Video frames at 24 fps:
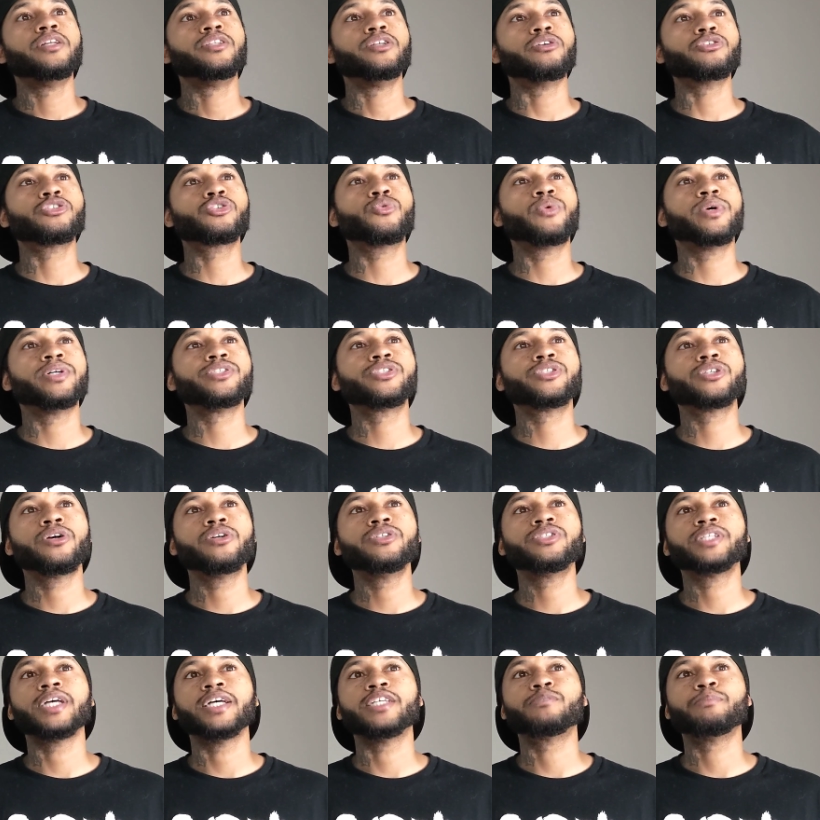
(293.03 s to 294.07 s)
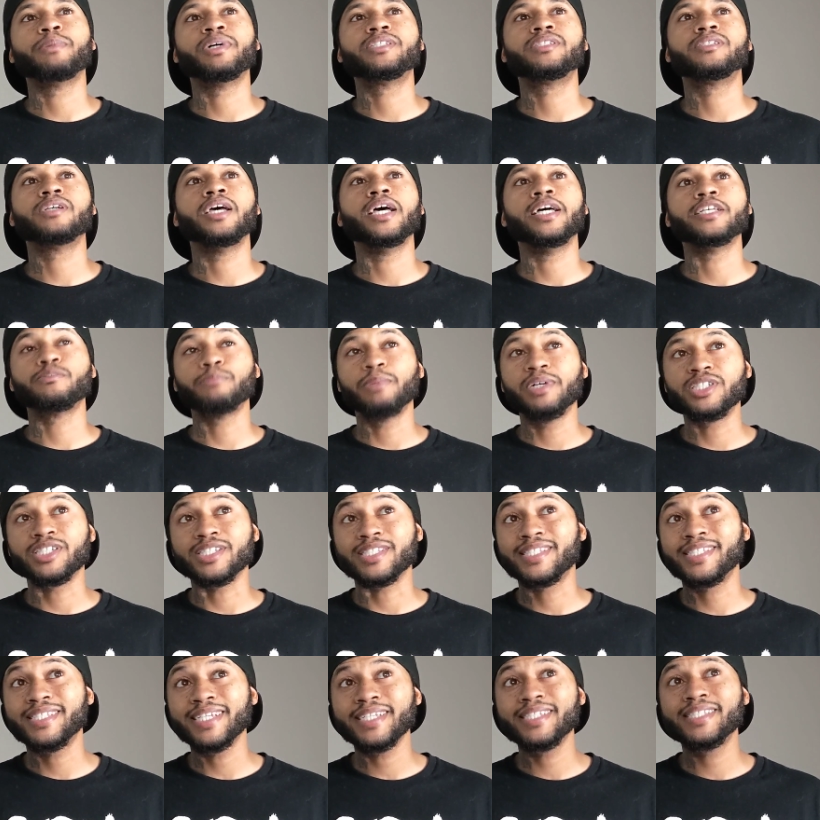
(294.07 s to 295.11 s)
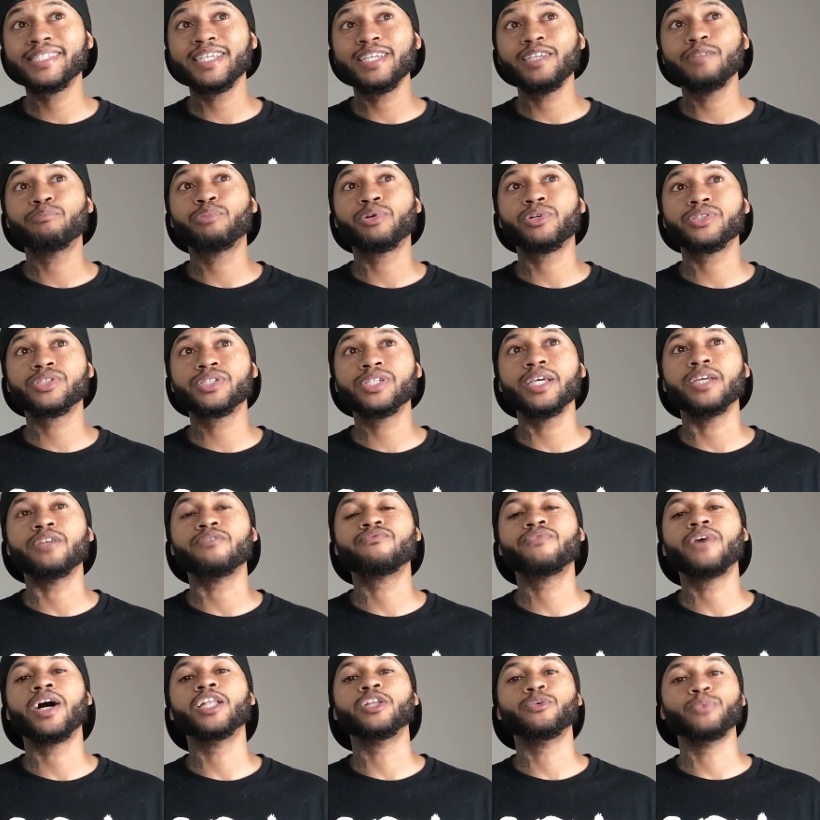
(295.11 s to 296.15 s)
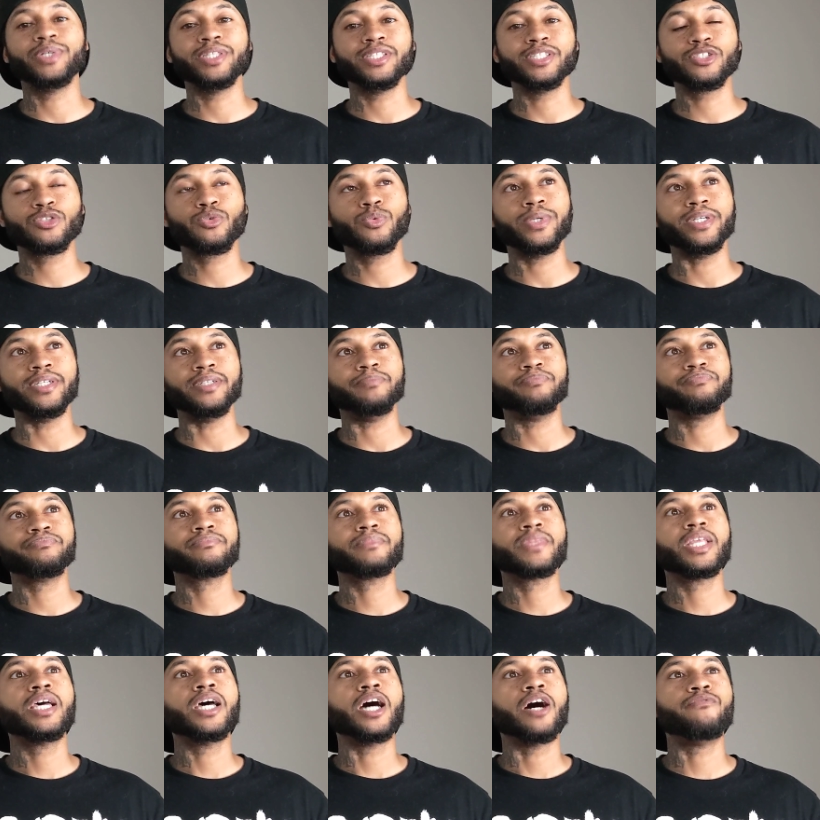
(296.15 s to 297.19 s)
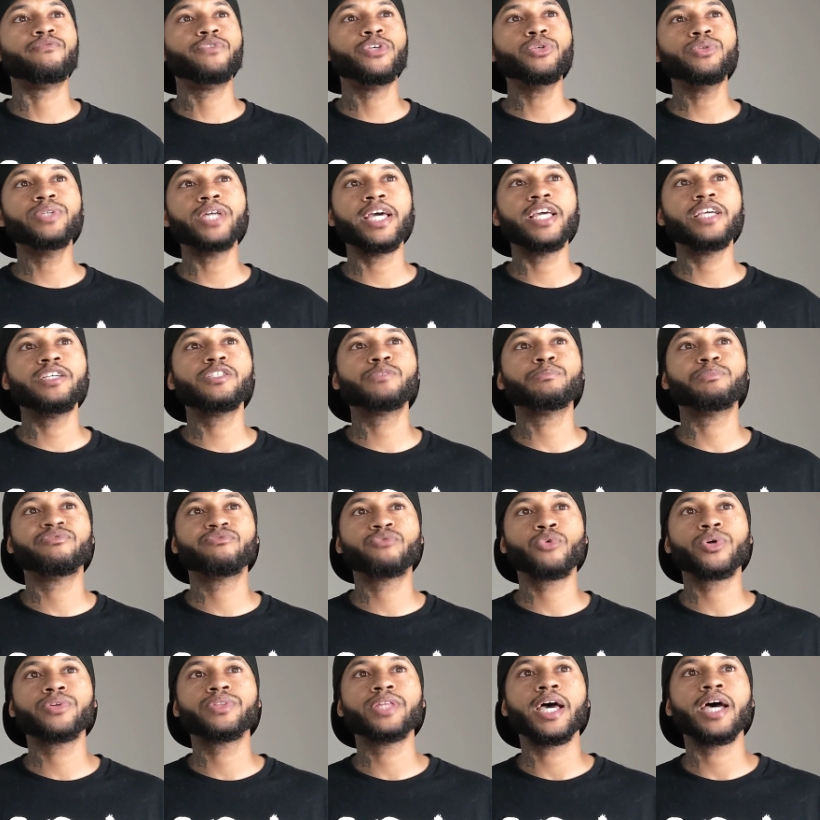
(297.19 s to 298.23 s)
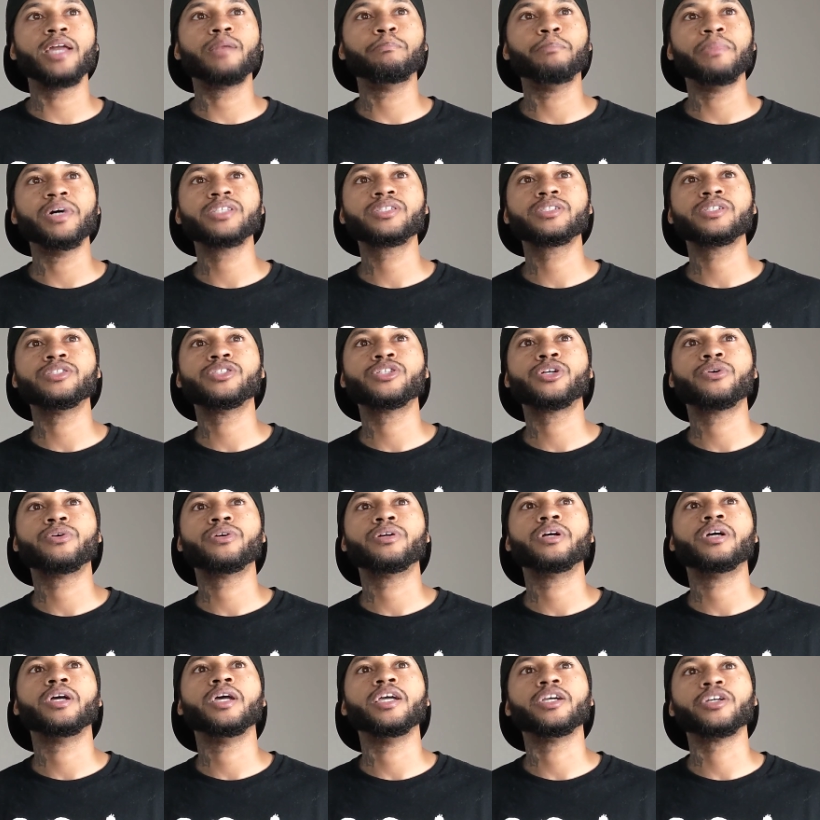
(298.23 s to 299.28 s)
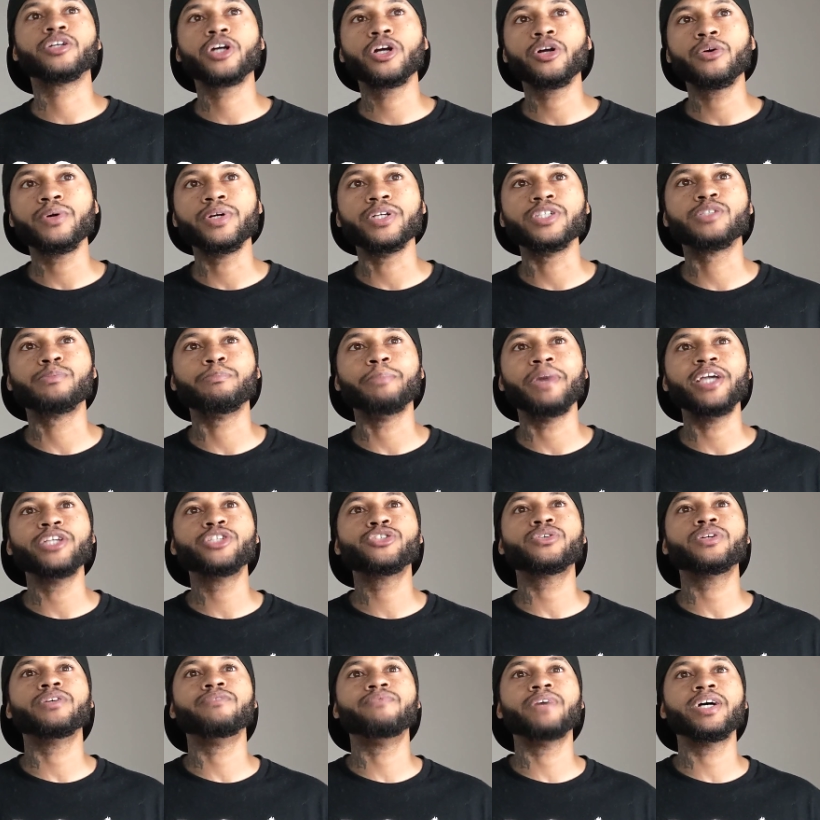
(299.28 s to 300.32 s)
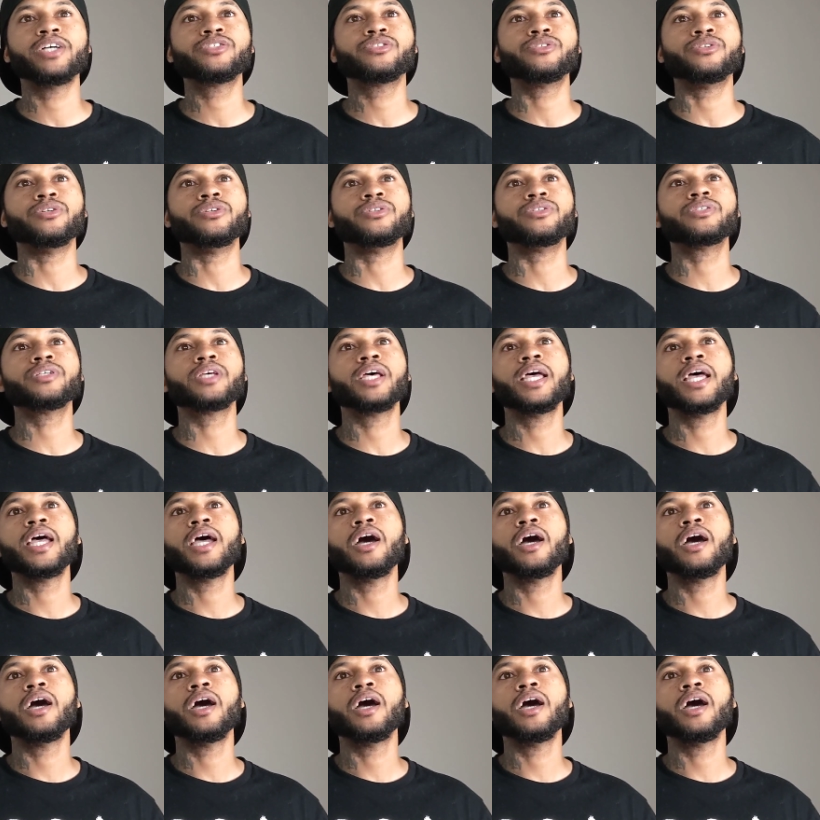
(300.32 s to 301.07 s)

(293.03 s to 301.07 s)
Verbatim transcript: Dogecoin surged as much as much as 16% following the tweet. A few days before that, Musk encouraged major investors,